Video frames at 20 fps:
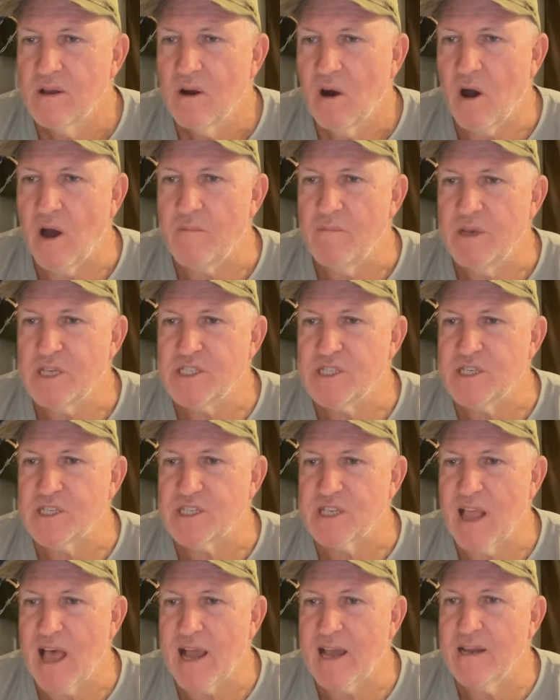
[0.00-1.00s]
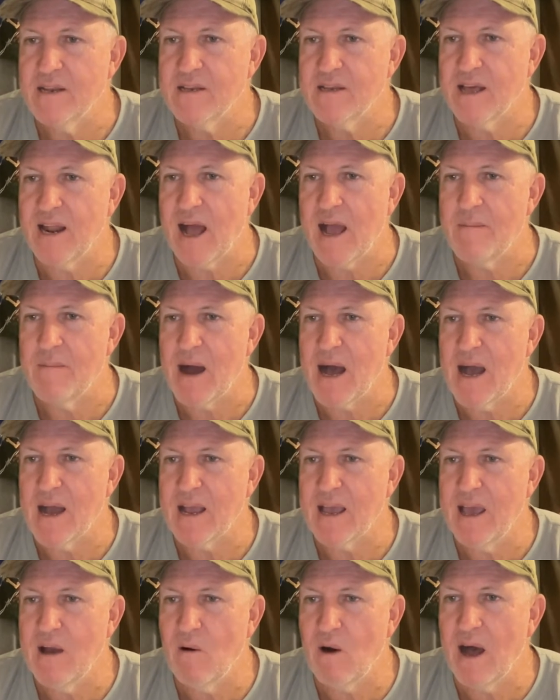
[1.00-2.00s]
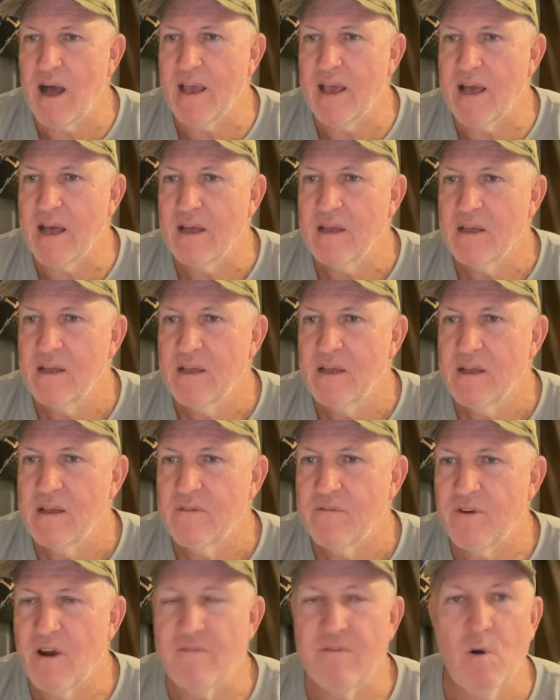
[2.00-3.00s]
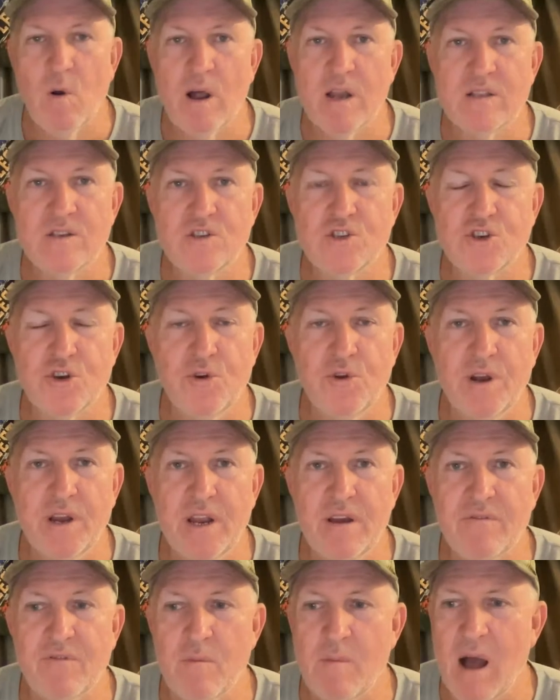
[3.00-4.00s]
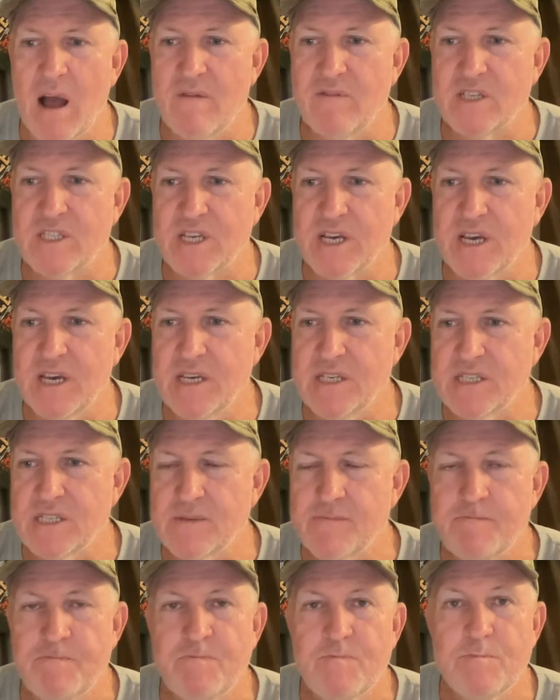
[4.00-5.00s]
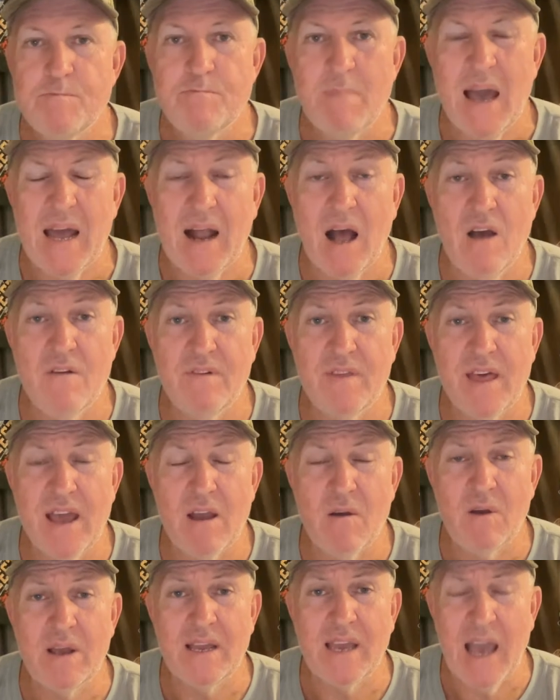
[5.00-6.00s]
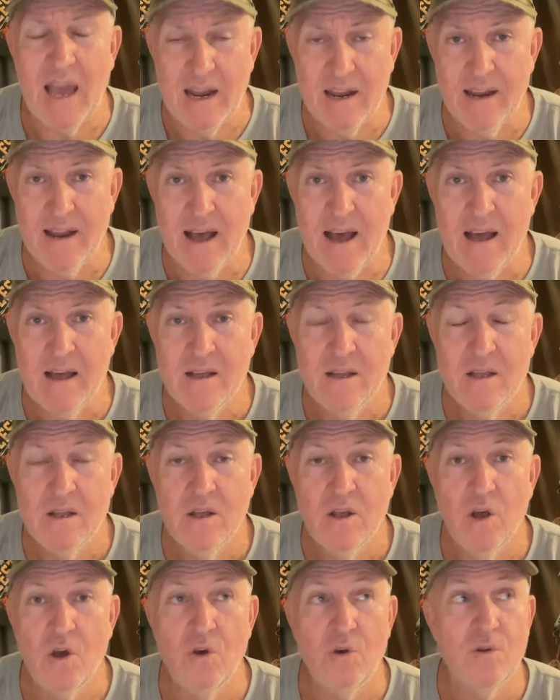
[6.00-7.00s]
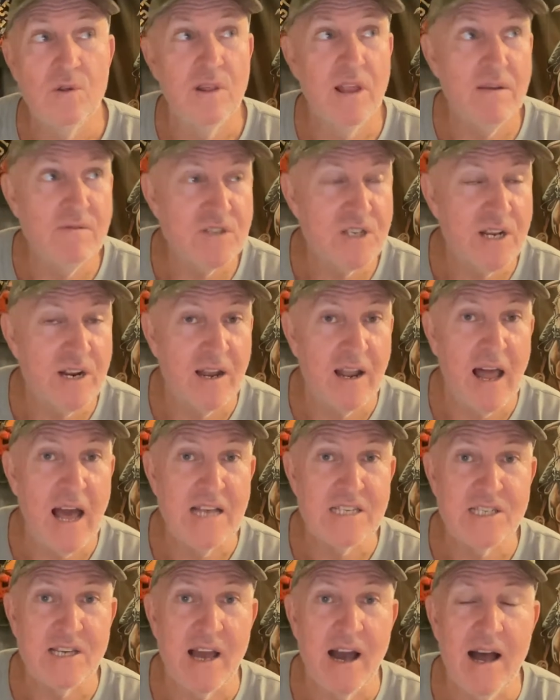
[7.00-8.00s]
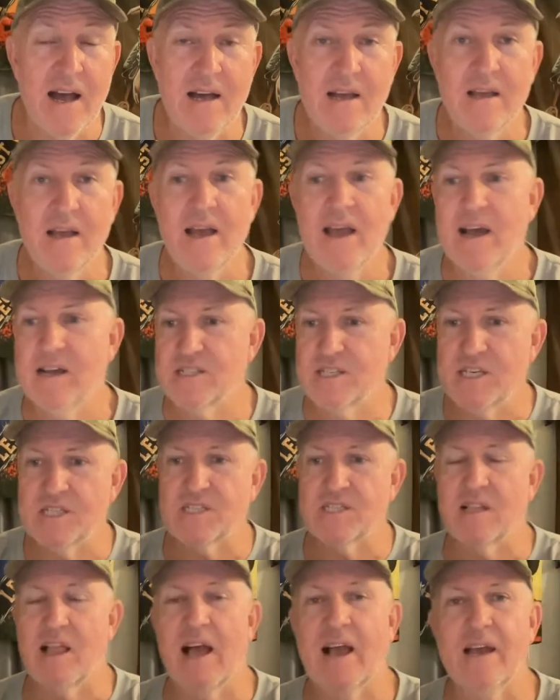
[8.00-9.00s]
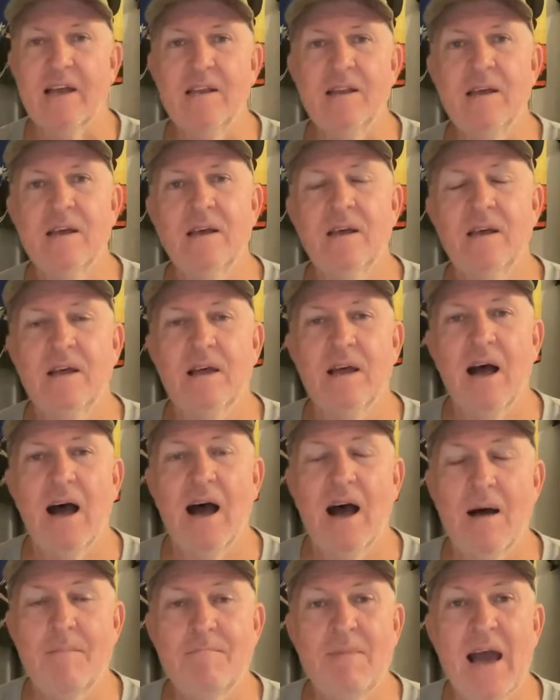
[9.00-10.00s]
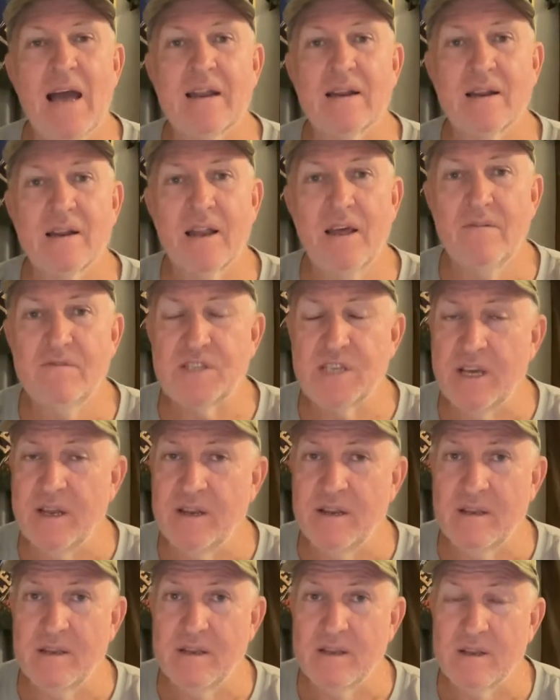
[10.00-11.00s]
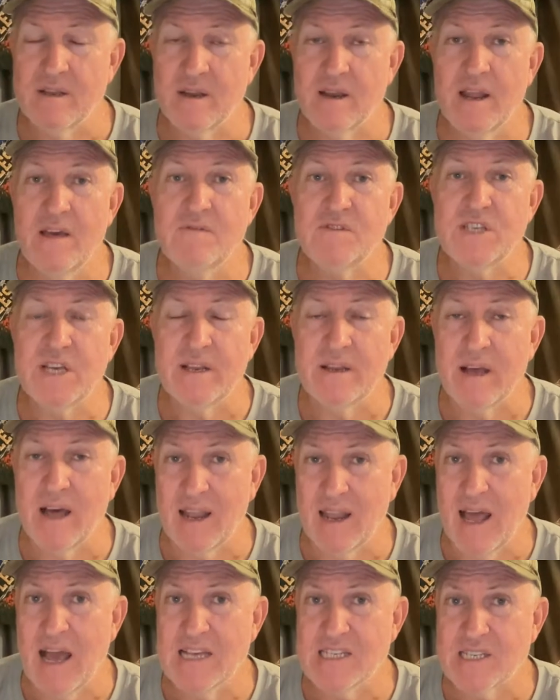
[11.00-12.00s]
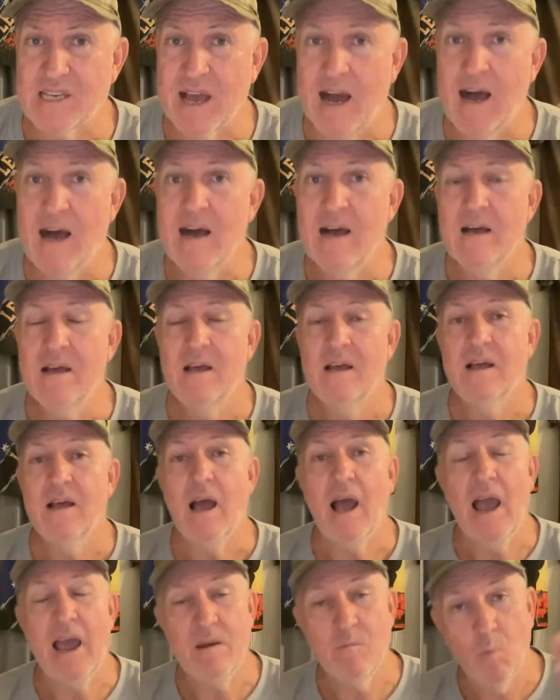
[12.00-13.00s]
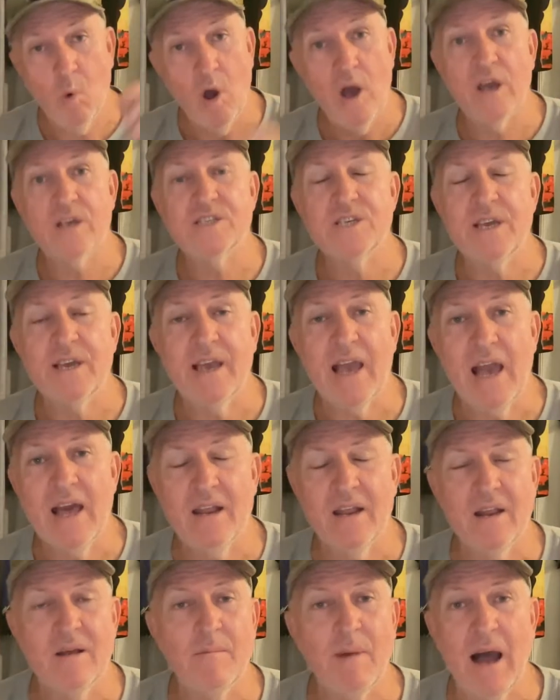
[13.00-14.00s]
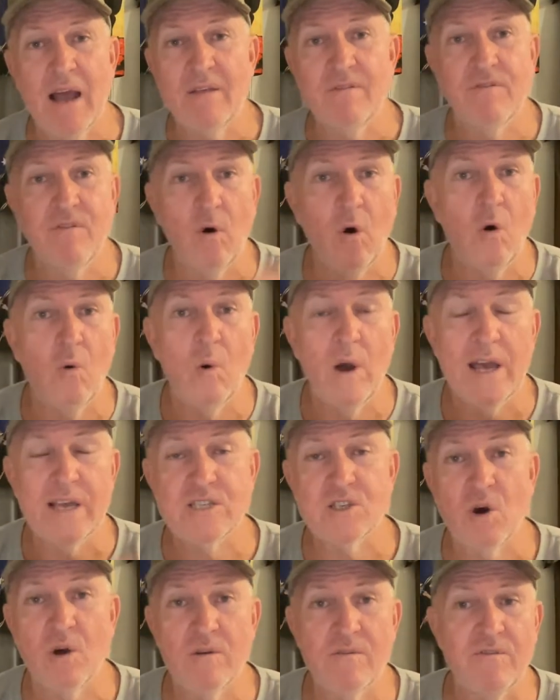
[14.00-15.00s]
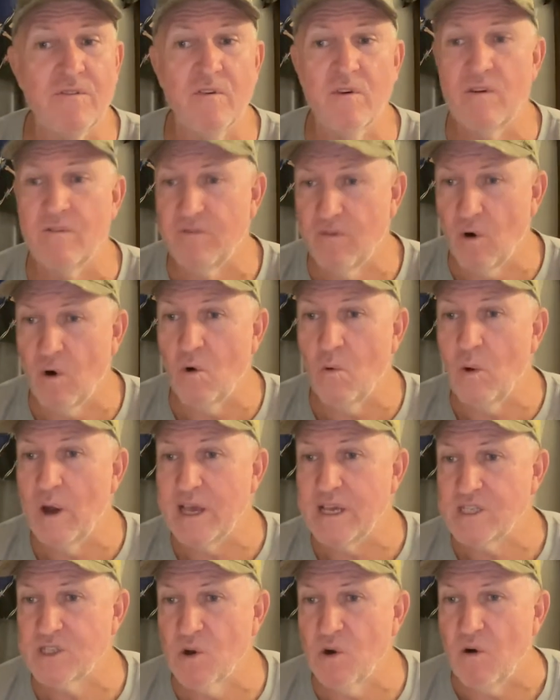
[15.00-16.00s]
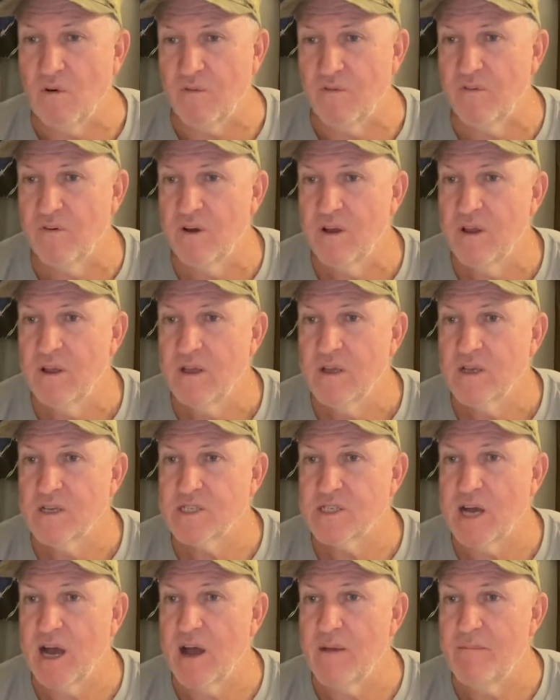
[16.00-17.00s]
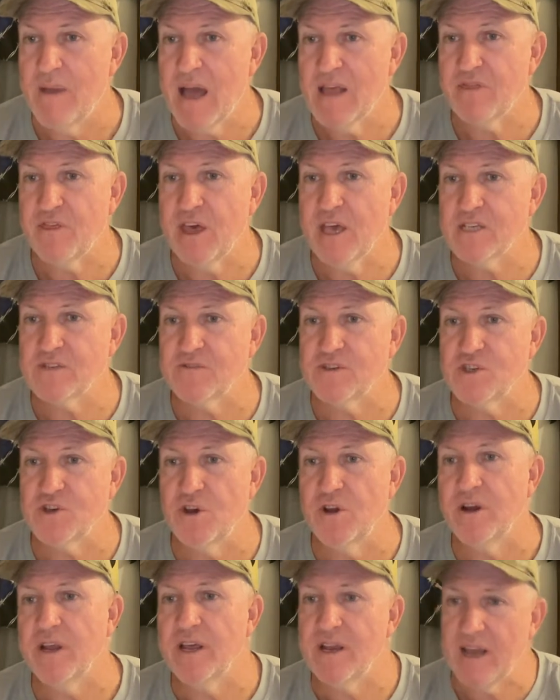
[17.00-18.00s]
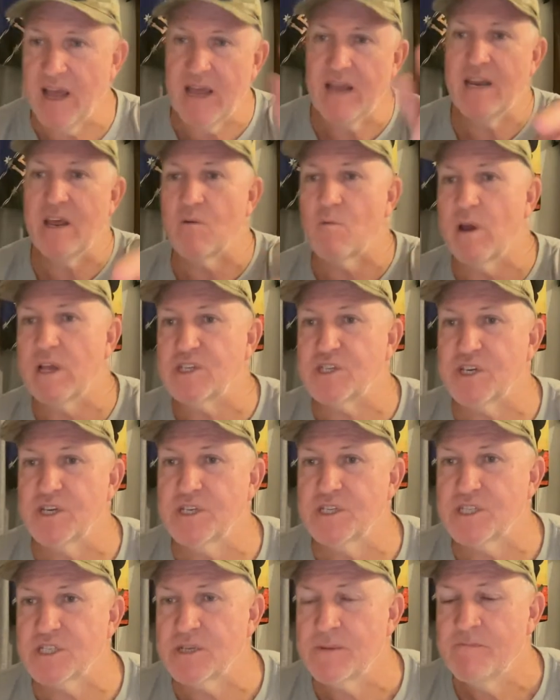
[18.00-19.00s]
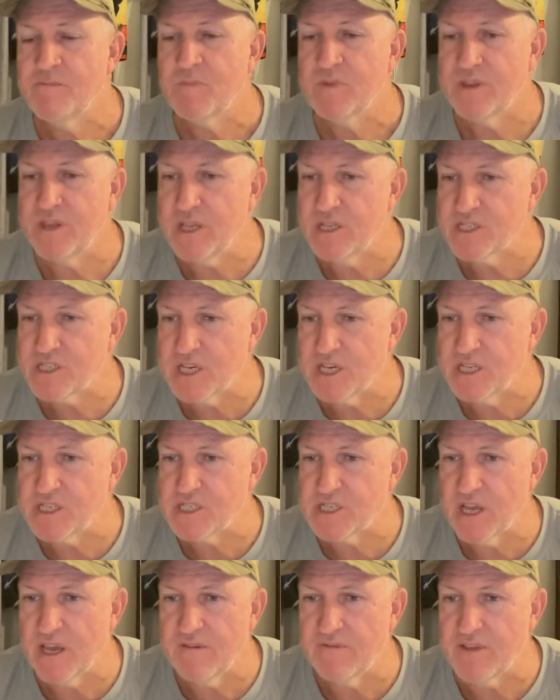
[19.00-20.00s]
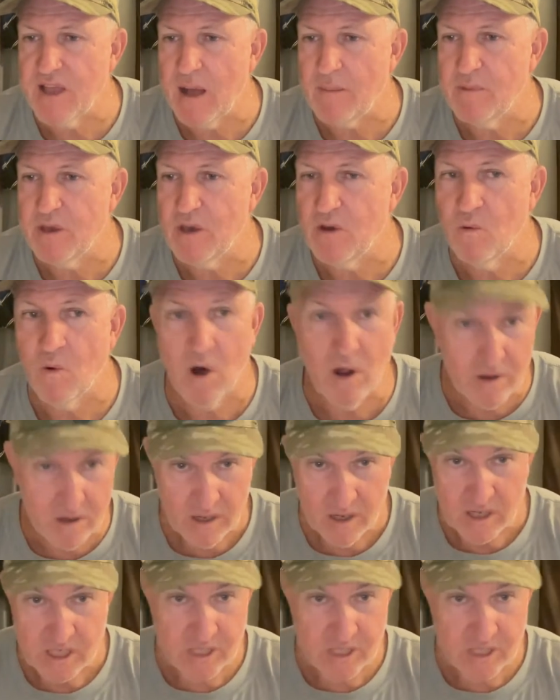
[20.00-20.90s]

Oh, I missed you, Slacken. G'day, Mark. How are you? For everyone tuning in from overseas, Matt over there in Canada, who lives in Alaska. How's this, Slacken? Matt lives in Alaska and works in Canada, mate, 4 weeks on, 4 weeks off. So, Matt, thanks for tuning in. Andy Riches, didn't see Steve W on.